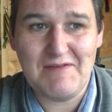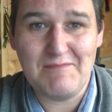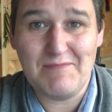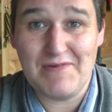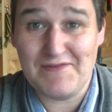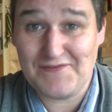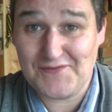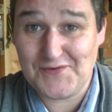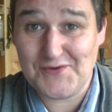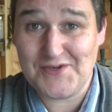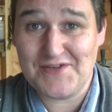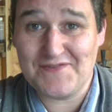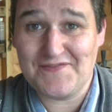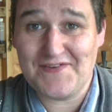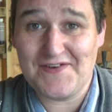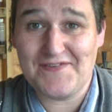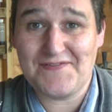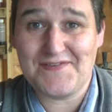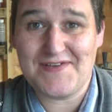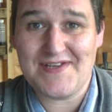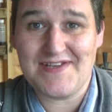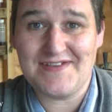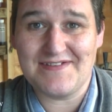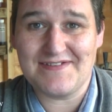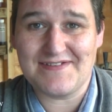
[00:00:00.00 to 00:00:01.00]
before the
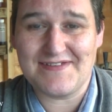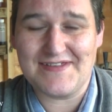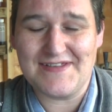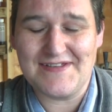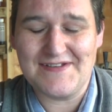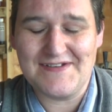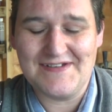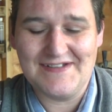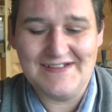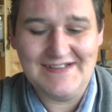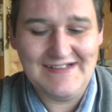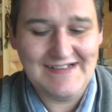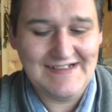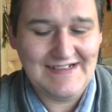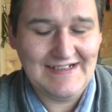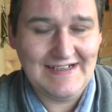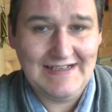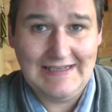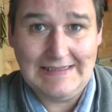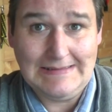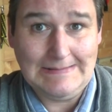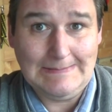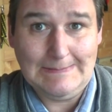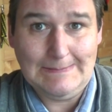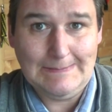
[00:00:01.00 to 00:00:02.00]
15th.
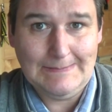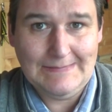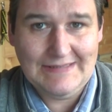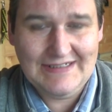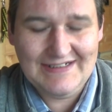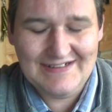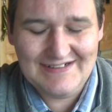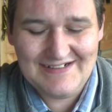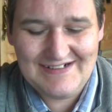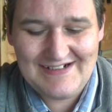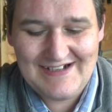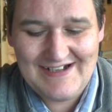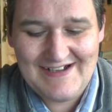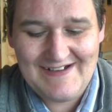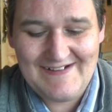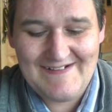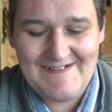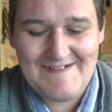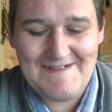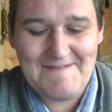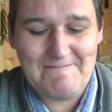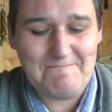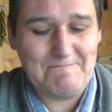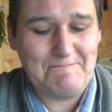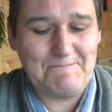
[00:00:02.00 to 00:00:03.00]

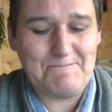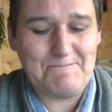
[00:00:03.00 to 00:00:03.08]
Uh,